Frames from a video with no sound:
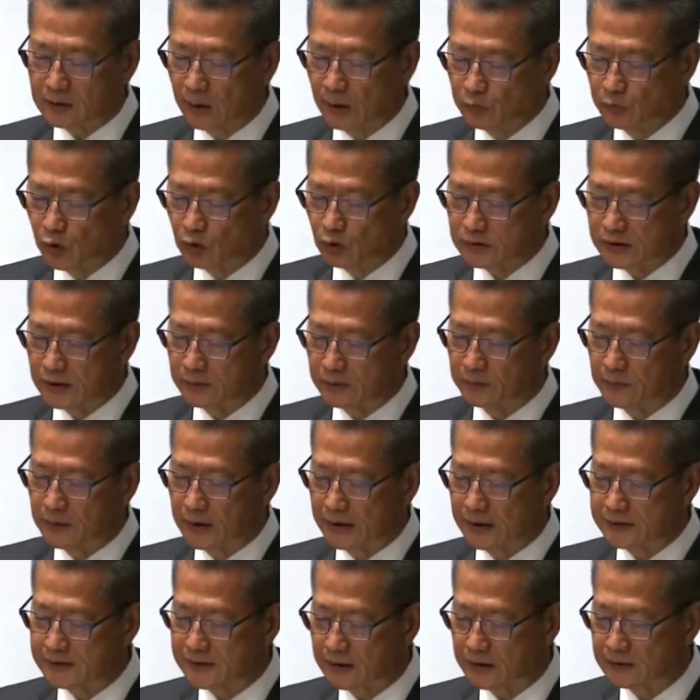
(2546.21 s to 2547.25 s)
From the
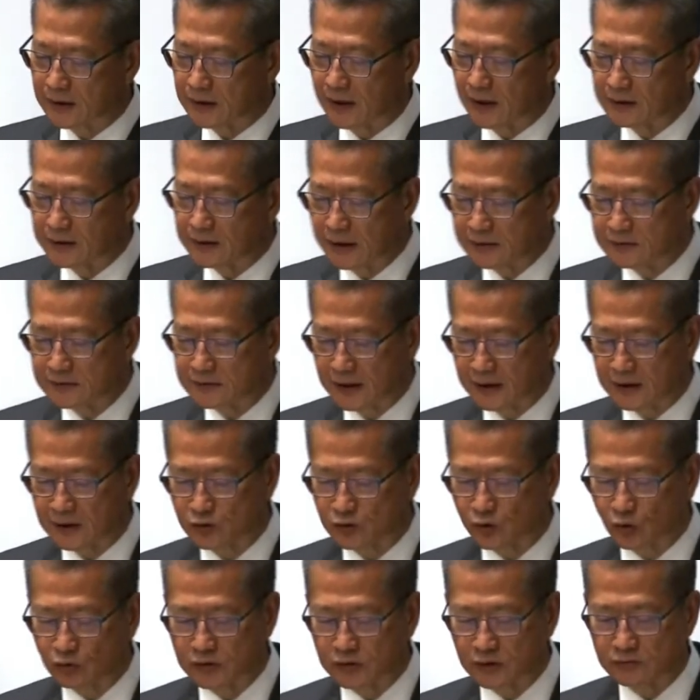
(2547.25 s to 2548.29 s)
perspective of industries, Hong
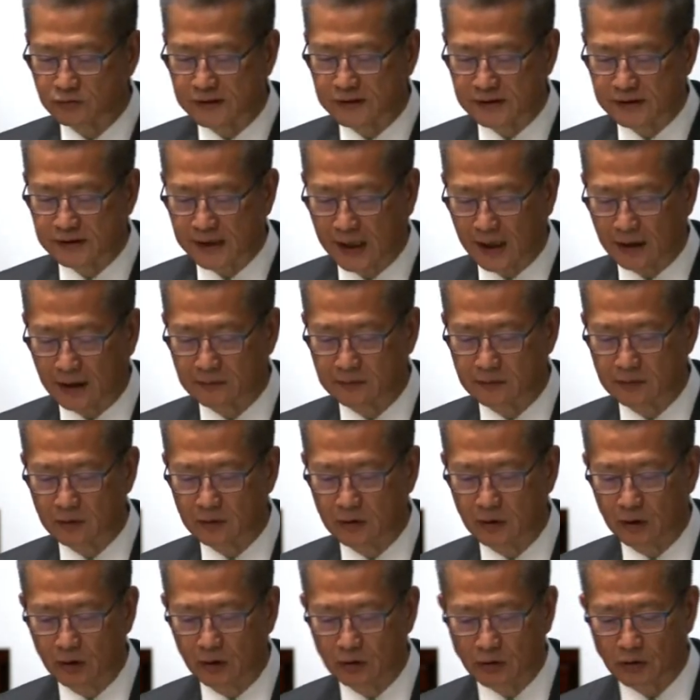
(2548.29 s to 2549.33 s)
Kong has huge development
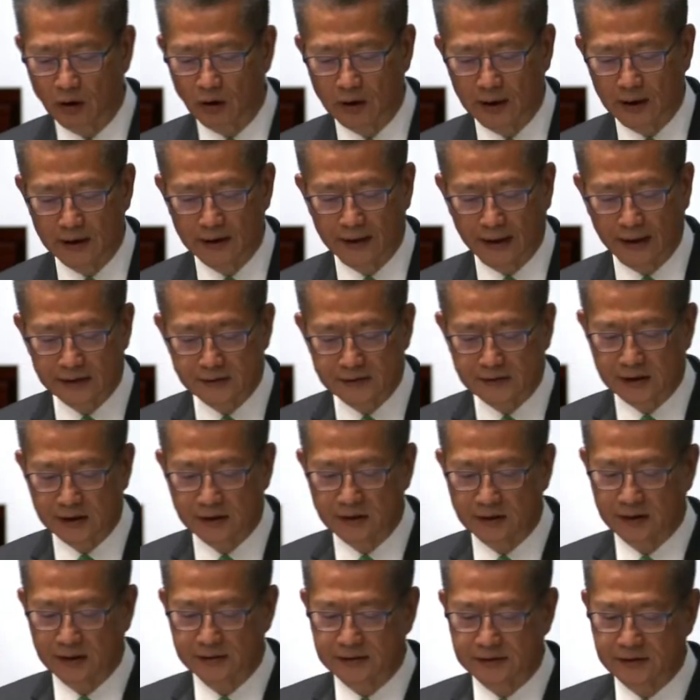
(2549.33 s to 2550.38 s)
potential in areas
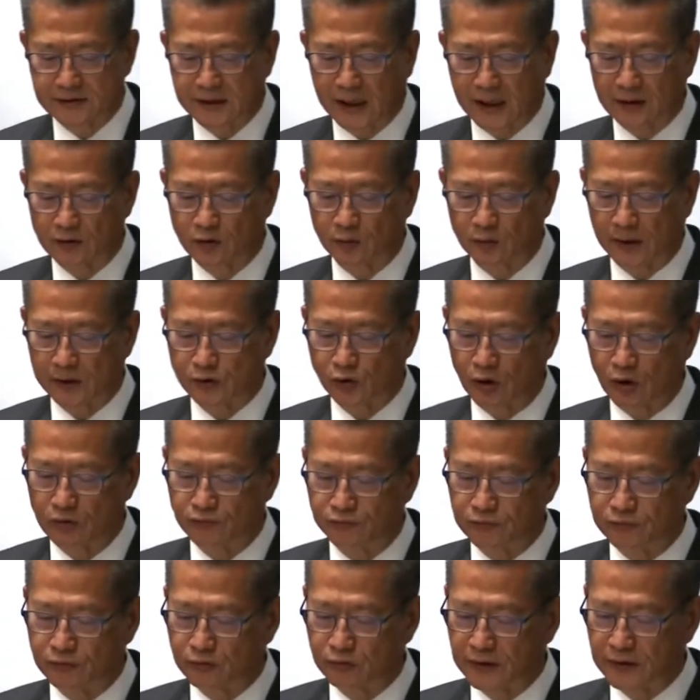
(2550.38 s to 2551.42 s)
including financial services,
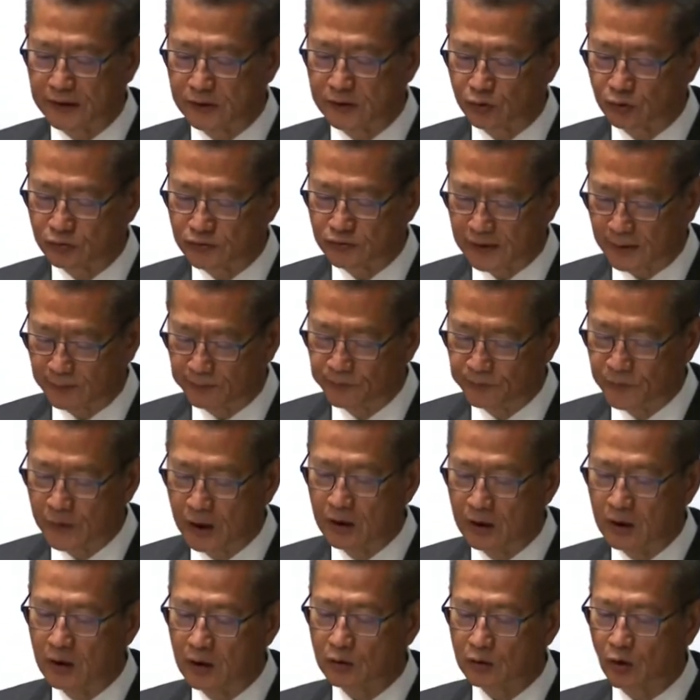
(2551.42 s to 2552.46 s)
I&T, green economy,
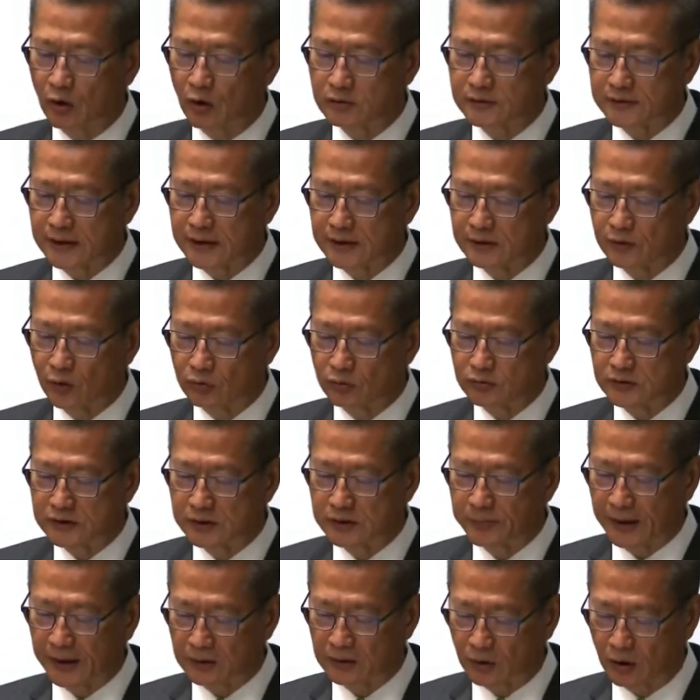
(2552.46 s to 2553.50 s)
air cargo,
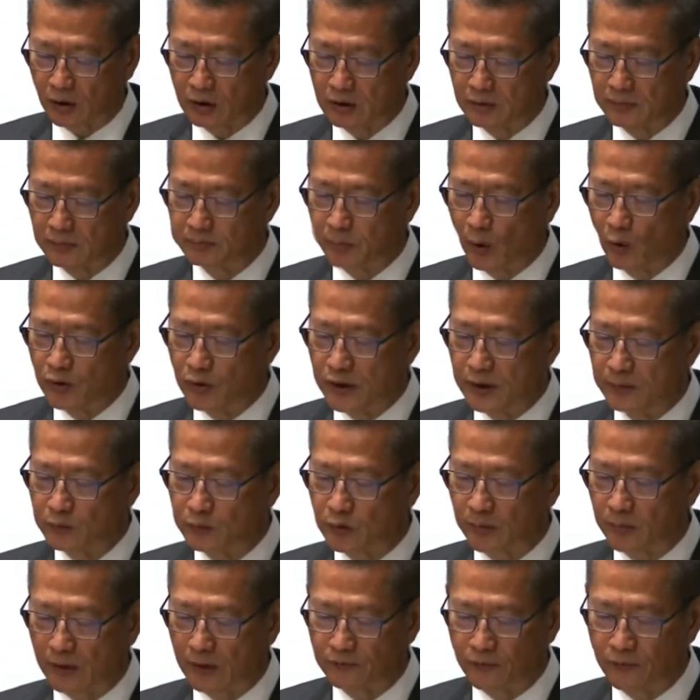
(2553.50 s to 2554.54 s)
supply chain management, and
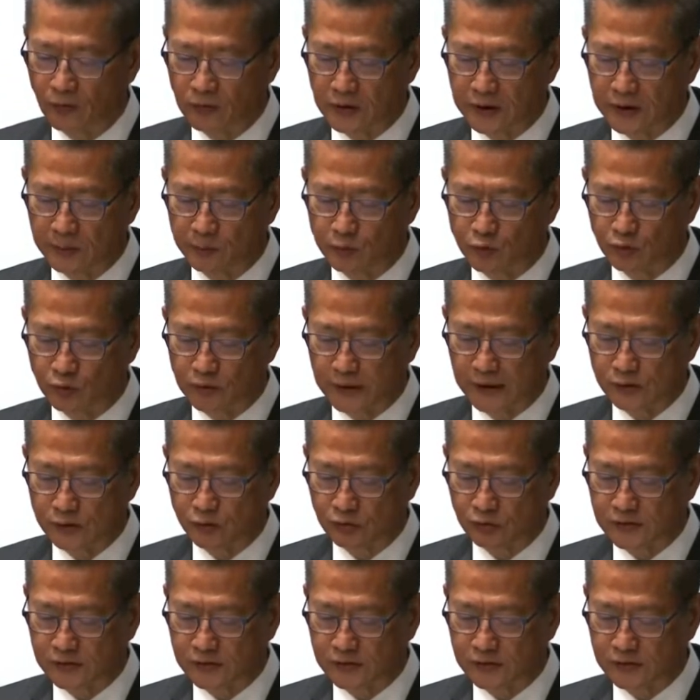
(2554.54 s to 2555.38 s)
professional services.